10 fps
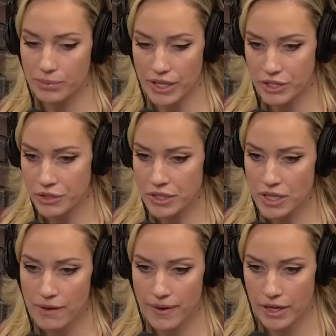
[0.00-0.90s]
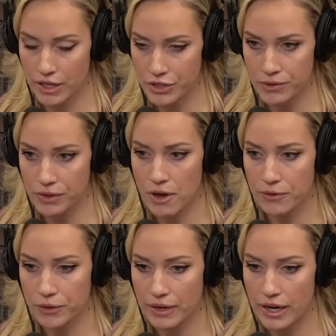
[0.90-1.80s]
played junior golf, had a good junior
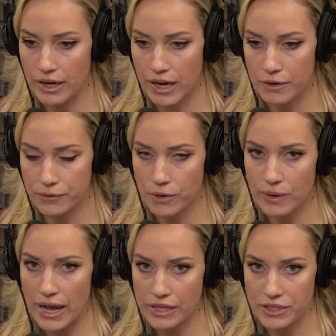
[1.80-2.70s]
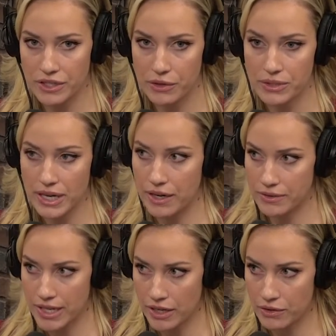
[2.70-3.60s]
golf career, had a full ride to San Diego
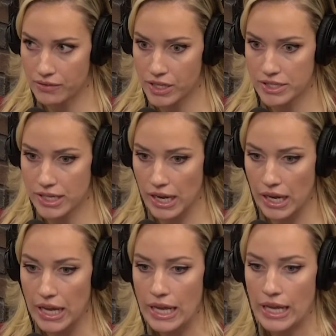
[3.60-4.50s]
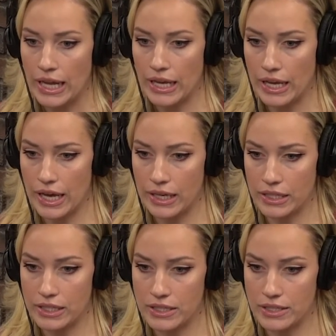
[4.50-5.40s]
State University. And